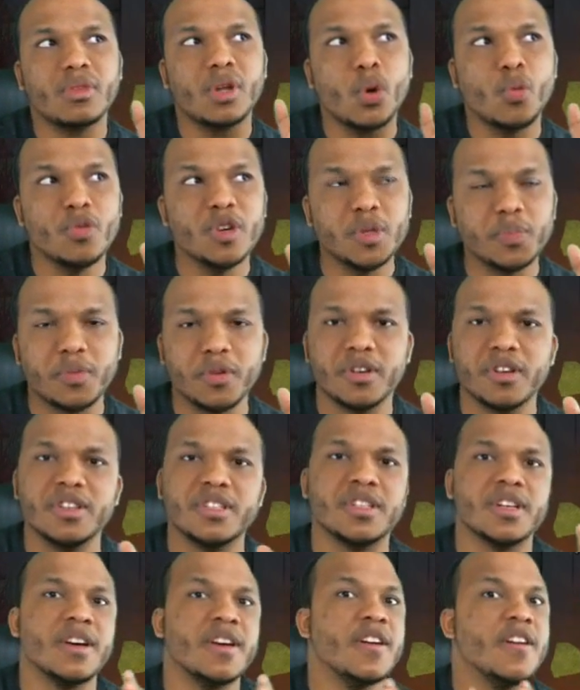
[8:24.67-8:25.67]

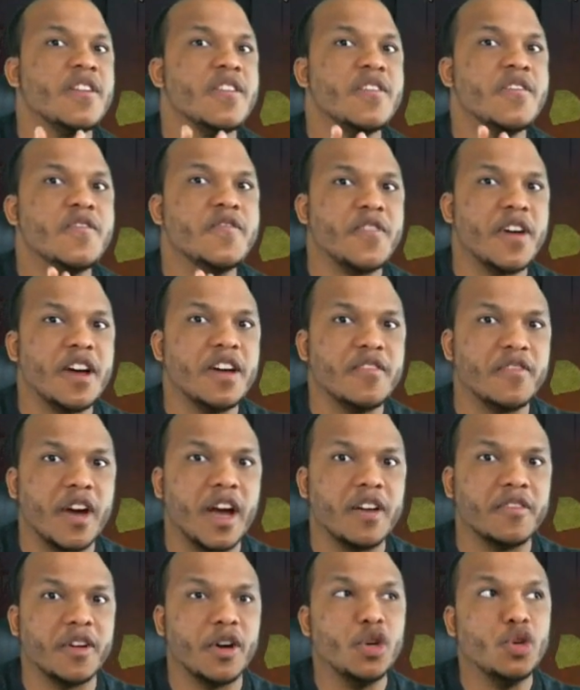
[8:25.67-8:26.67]
Whispers, very,
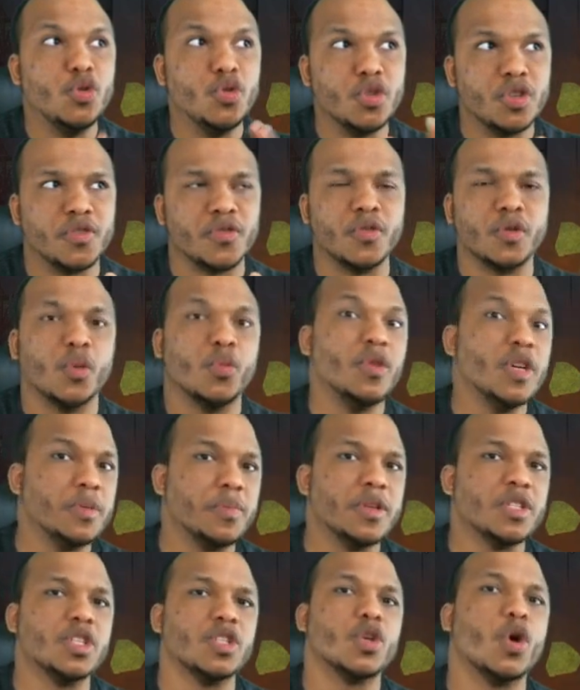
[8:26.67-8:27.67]
very, very useful.
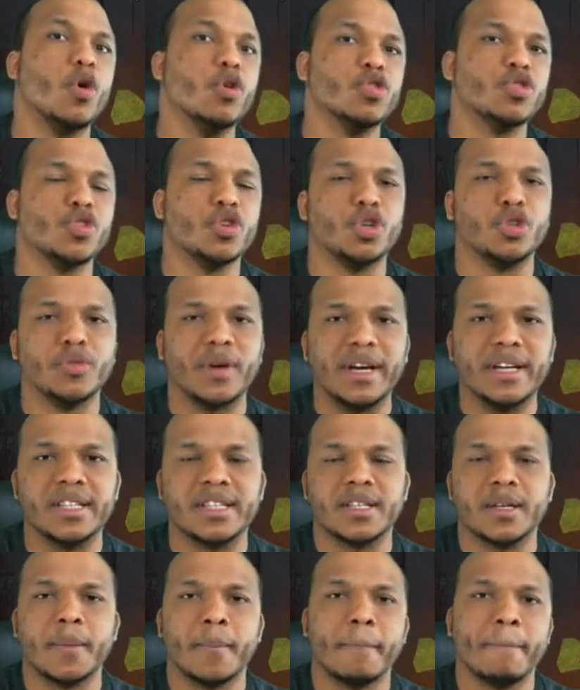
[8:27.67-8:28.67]
Whispers is also
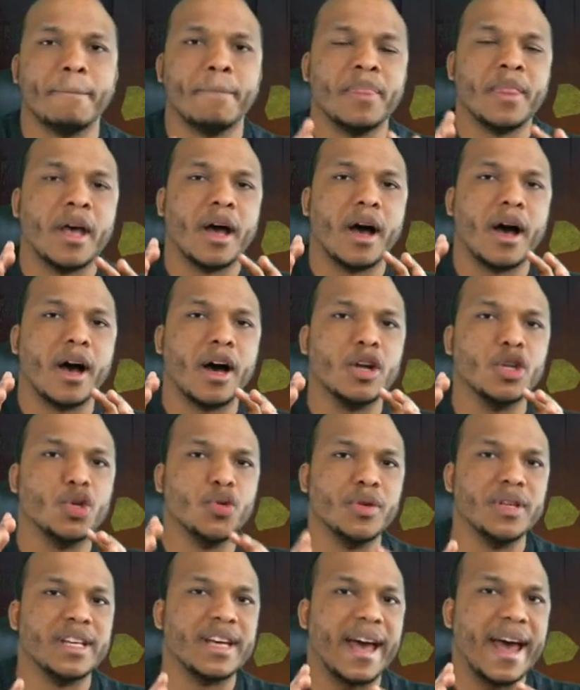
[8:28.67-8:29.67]
great
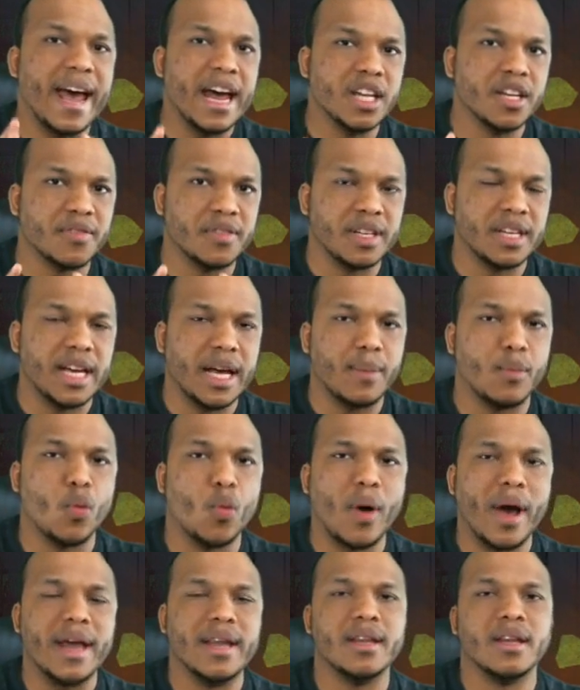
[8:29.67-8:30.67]
during the end of the game
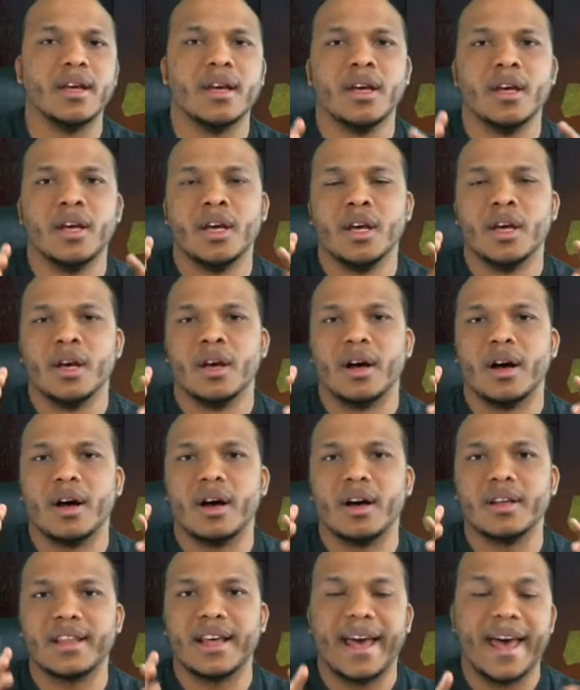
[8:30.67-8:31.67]
when
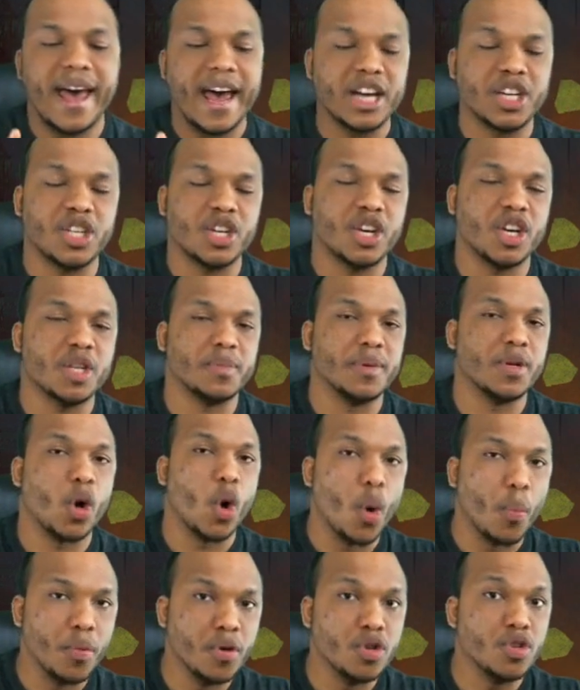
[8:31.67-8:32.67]
the hatch has been
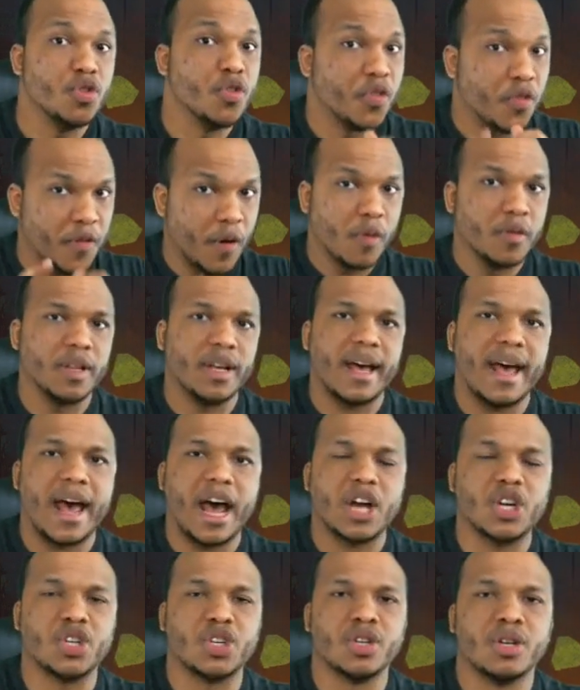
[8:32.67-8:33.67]
opened. You found the
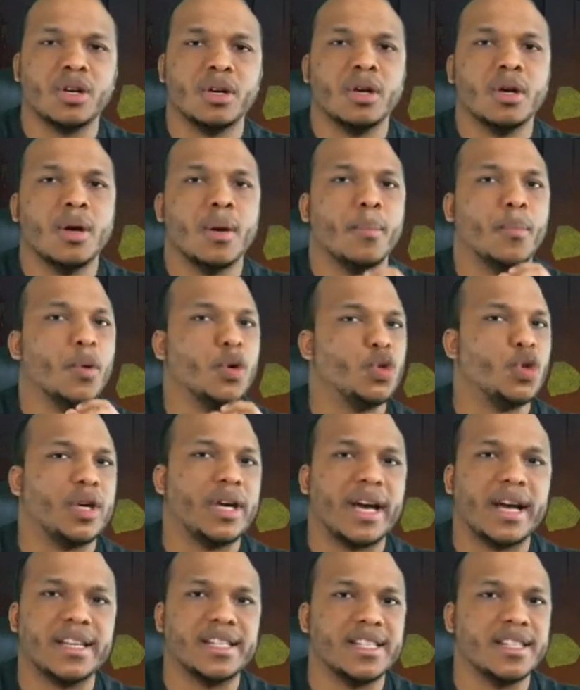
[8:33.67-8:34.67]
hatch, but you
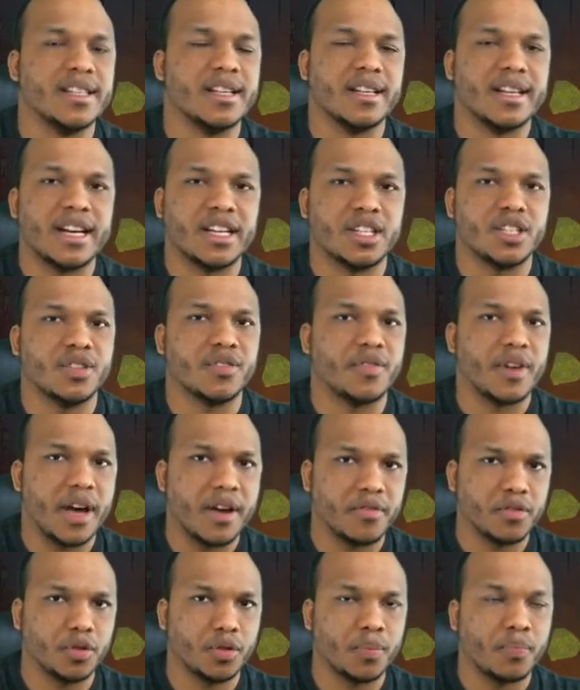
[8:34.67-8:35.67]
can't see the last
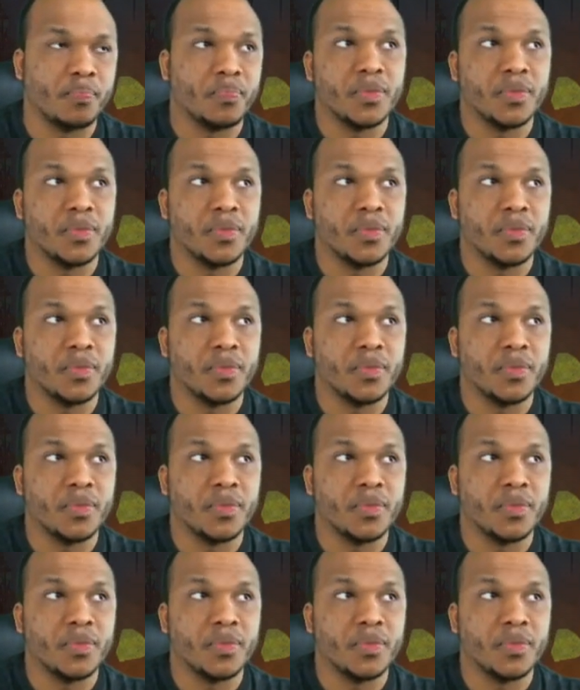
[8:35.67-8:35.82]
survivor.